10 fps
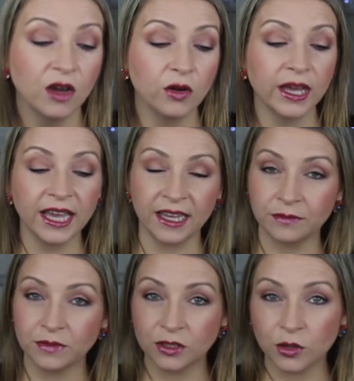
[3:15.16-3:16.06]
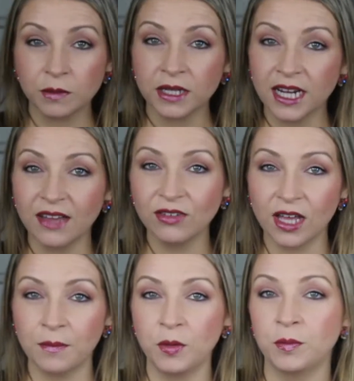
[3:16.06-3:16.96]
Okay, so I'm going to have a
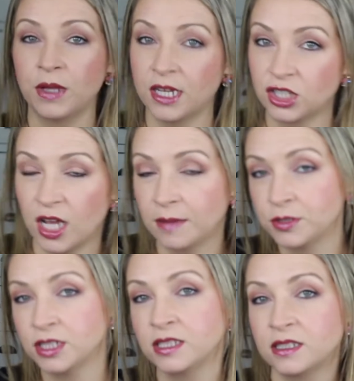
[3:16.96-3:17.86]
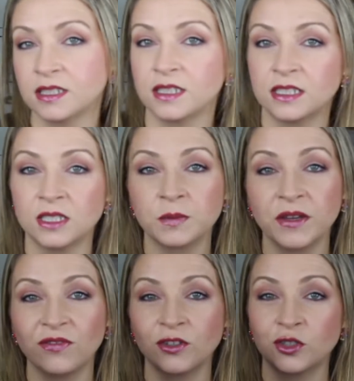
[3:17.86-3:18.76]
couple blush options. This is
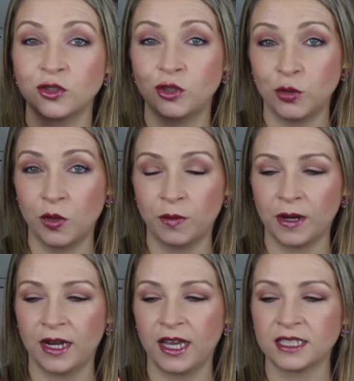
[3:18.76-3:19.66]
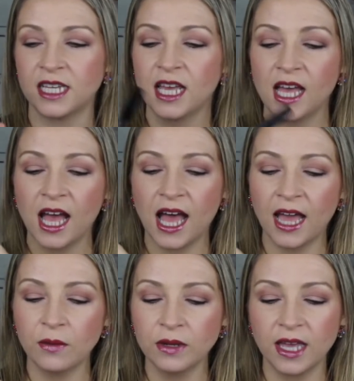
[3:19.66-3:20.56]
my first dual product.
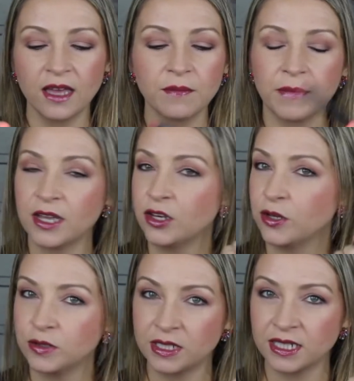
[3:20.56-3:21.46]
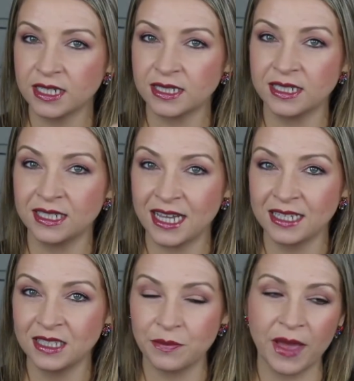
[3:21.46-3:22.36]
I would get my Nude Sticks
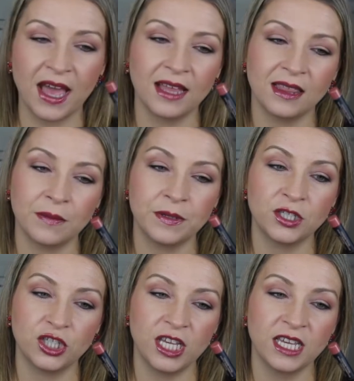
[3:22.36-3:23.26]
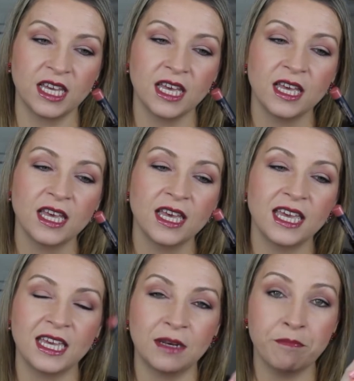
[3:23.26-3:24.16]
Intense Matte Lip and Cheek
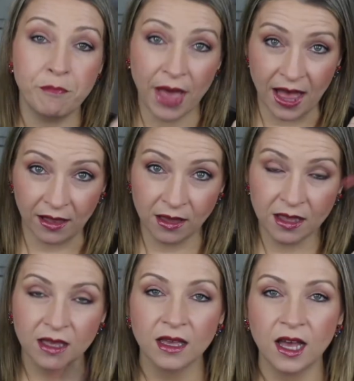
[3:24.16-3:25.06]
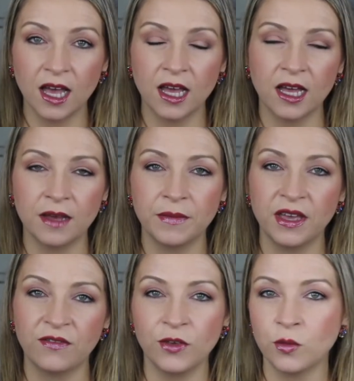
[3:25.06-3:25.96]
in Belle.
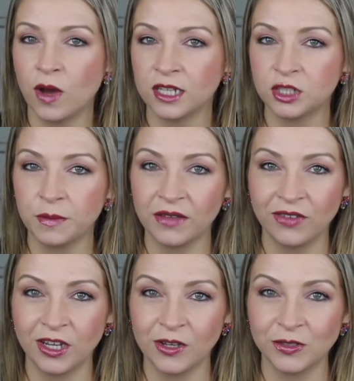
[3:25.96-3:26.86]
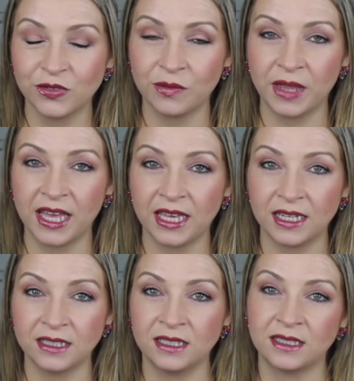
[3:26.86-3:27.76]
If you watch my videos from
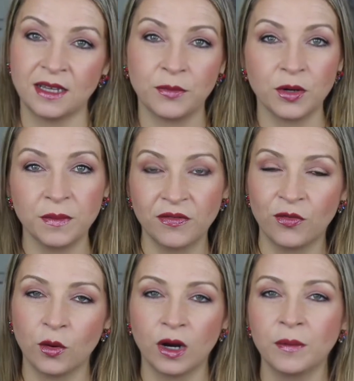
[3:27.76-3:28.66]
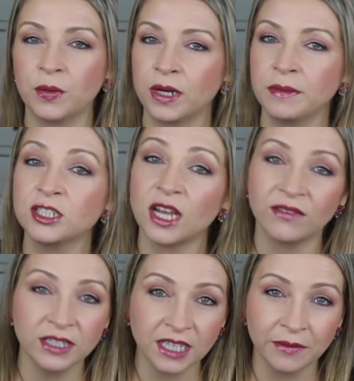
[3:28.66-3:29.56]
like December and before, pretty much
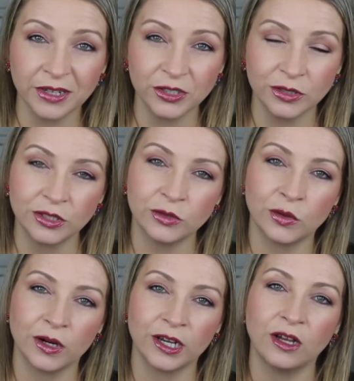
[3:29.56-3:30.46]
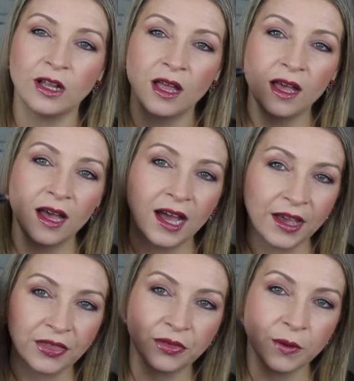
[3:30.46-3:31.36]
every time I do a tutorial,
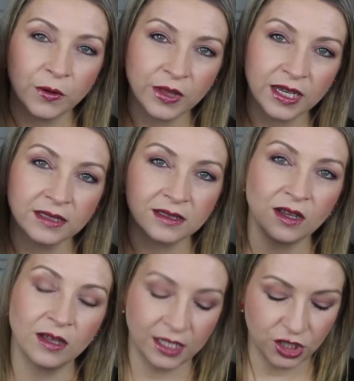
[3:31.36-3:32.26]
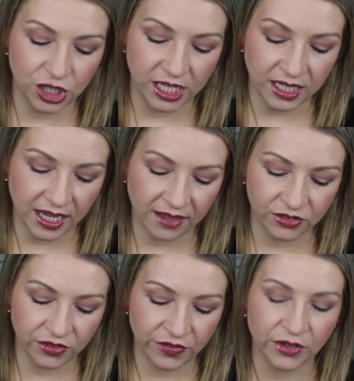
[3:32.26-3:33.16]
I throw this on the cheek
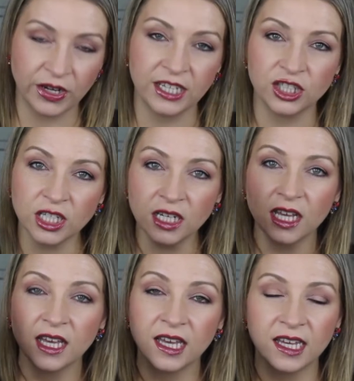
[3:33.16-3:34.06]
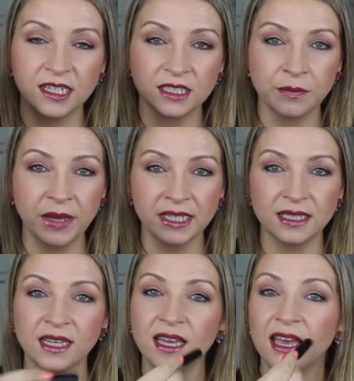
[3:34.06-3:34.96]
after foundation, and it's
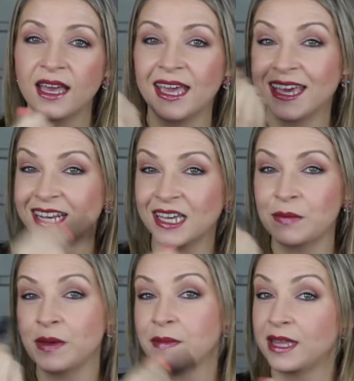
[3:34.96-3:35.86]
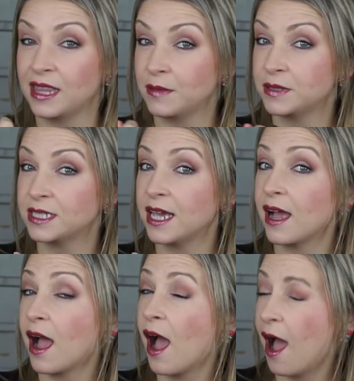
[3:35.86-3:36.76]
amazing, and it can be my
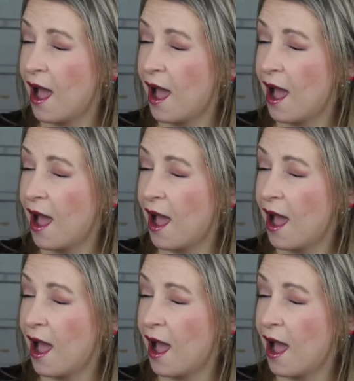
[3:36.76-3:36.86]
lipstick.